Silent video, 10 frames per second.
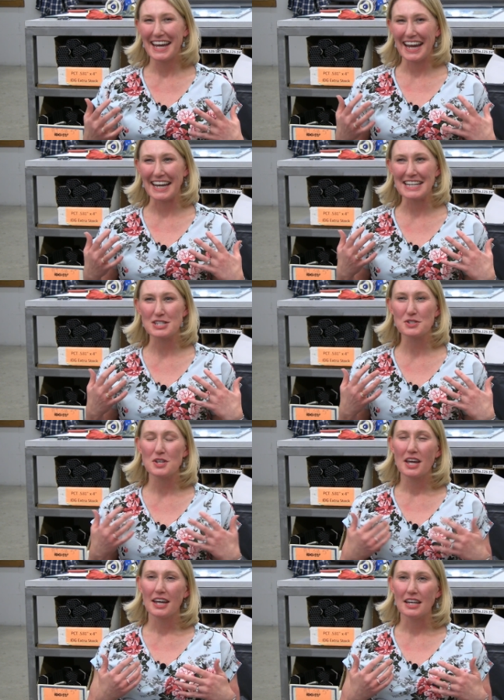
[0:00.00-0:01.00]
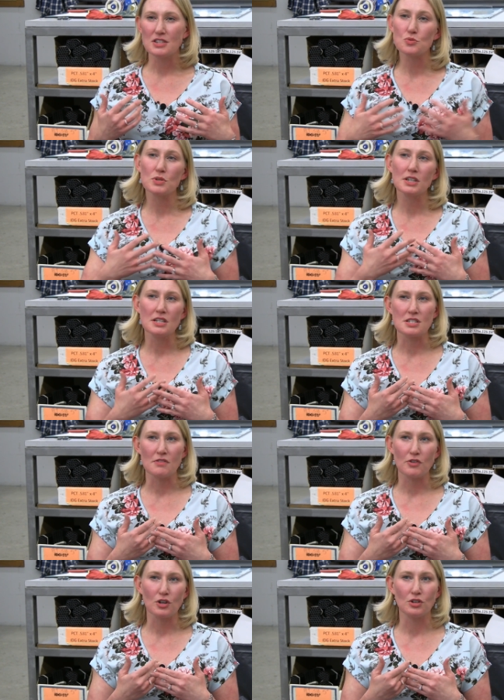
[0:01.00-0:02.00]
And it's really
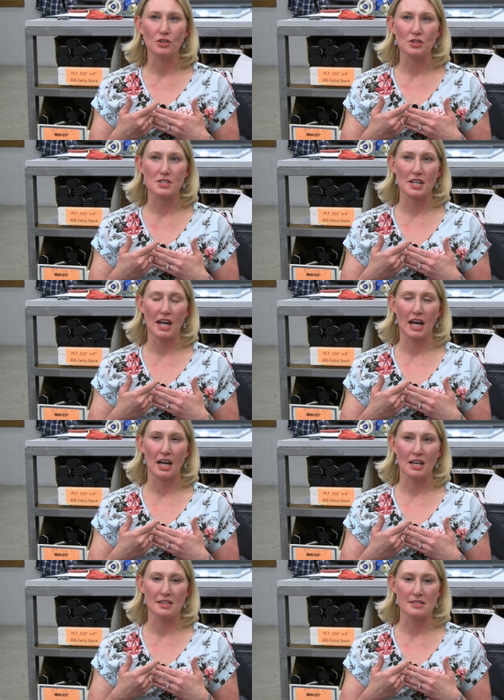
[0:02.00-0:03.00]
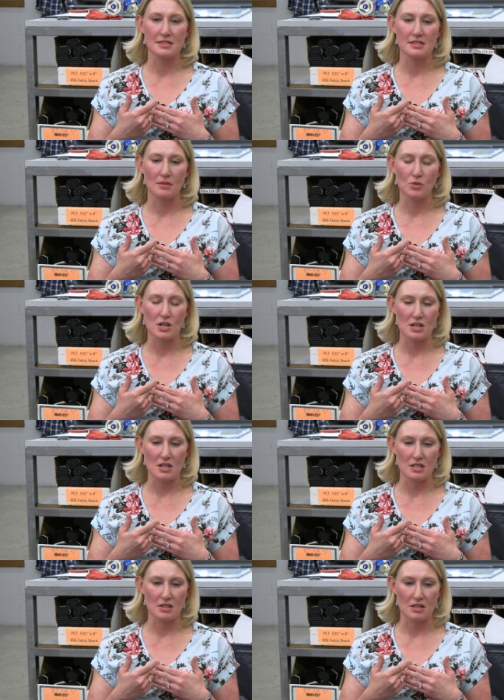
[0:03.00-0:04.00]
difficult as someone
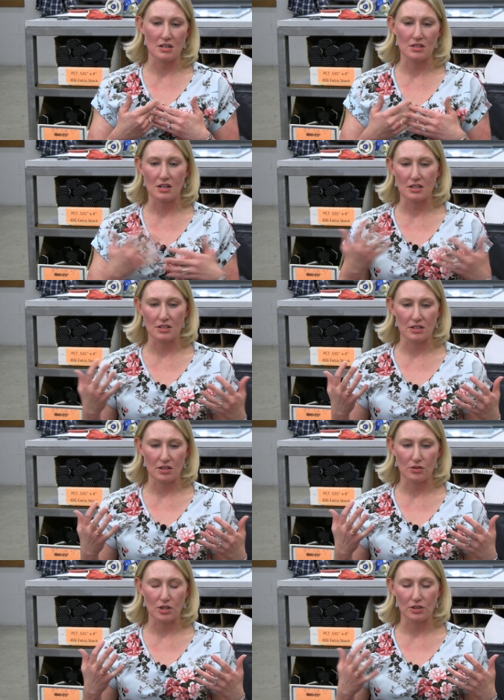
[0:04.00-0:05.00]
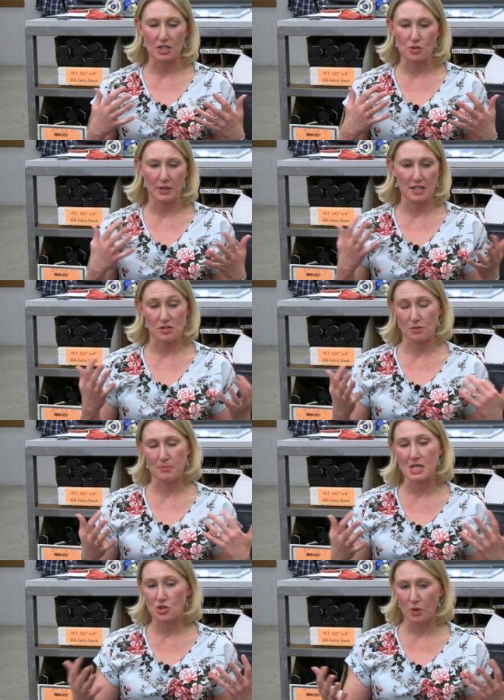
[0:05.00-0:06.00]
in their young, early 20s or
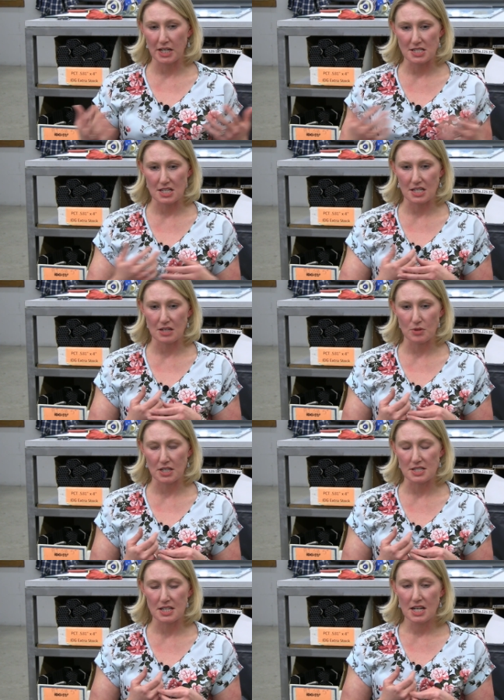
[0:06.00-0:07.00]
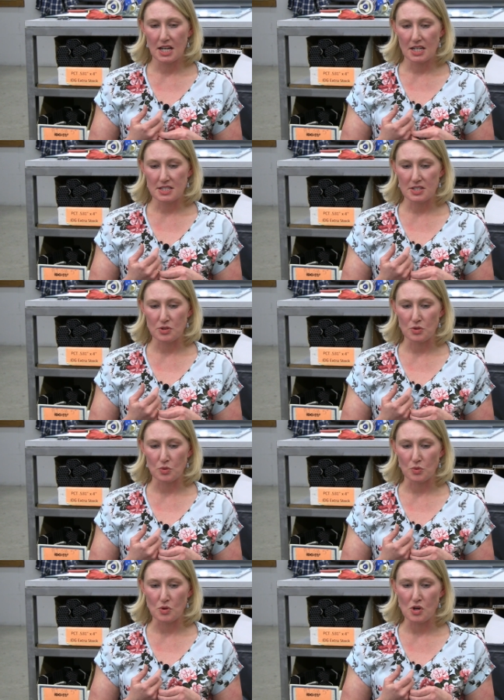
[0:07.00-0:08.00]
mid 20s as I was,
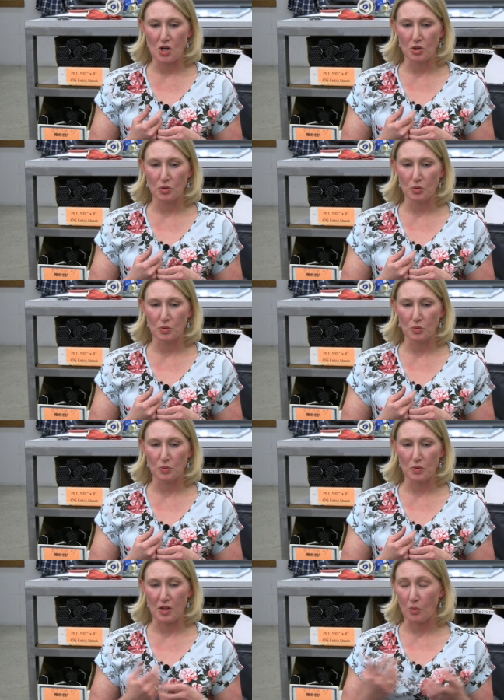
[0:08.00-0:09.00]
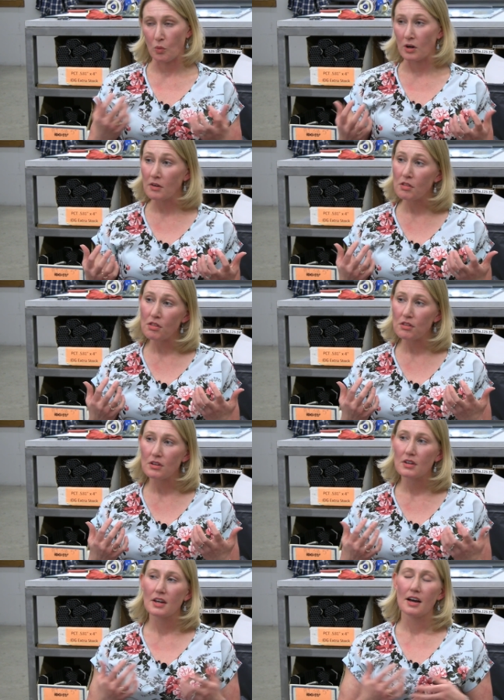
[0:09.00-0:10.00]
to know their worth.
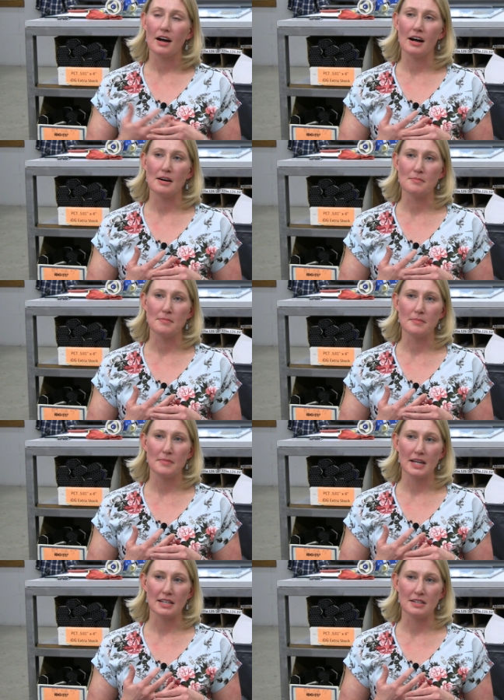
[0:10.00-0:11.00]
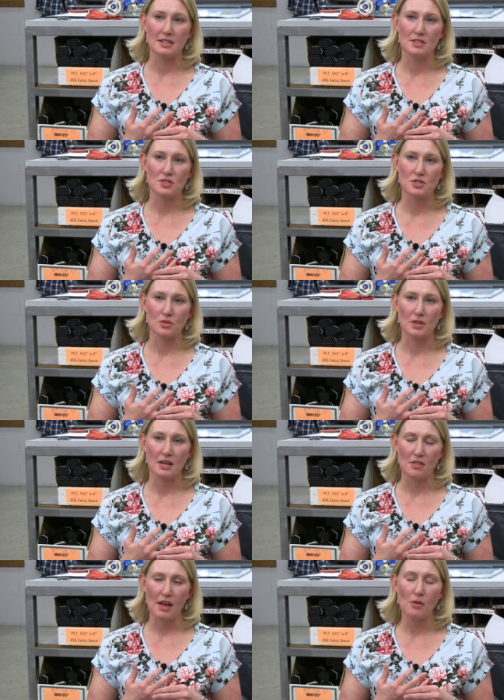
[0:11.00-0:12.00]
And so
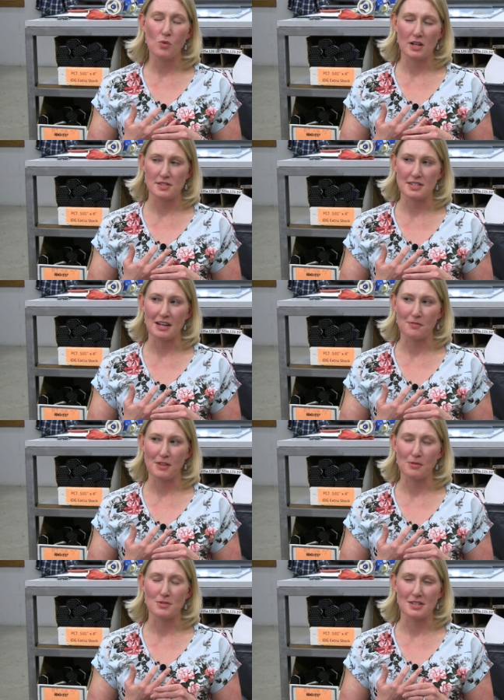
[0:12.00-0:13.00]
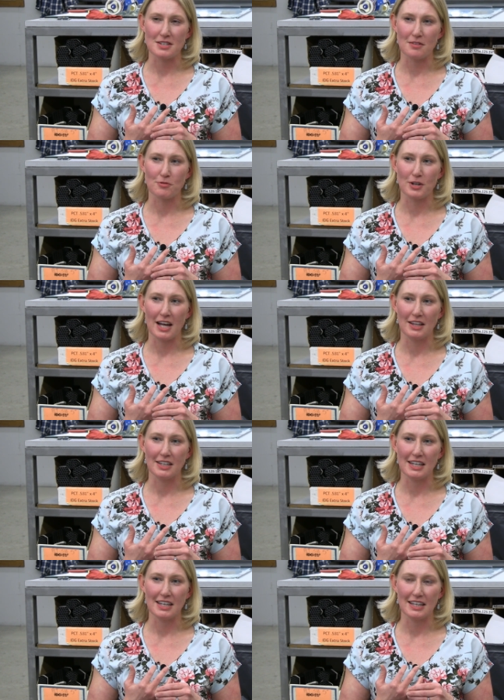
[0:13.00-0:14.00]
that was tough. That was a tough
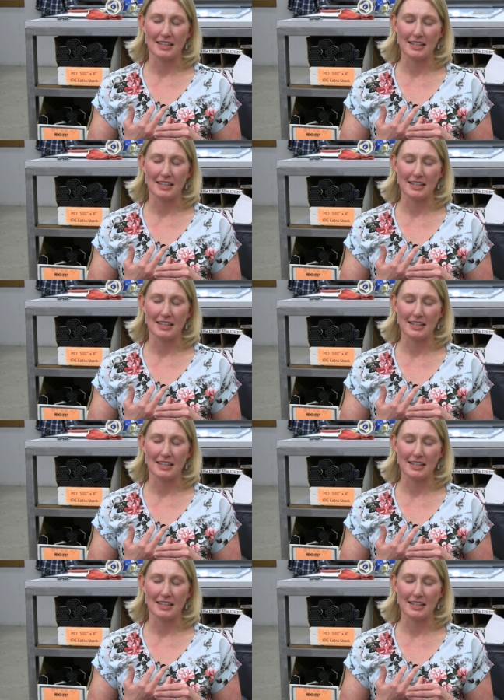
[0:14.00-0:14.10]
reality.